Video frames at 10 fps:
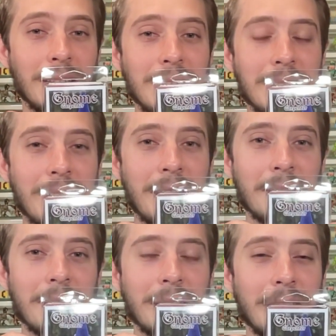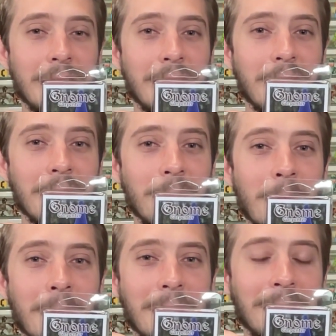He's kind of the younger
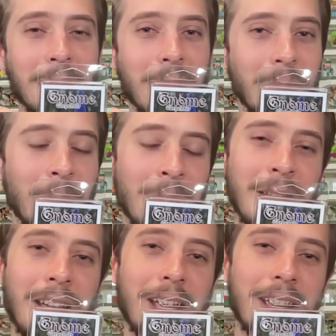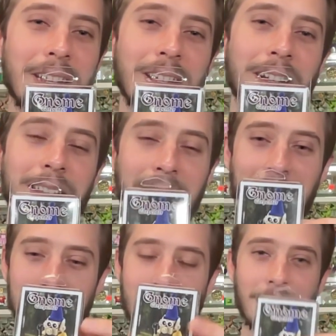working gnome, and
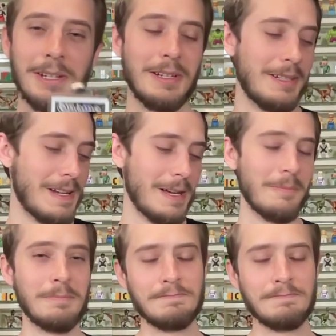he is having a good time.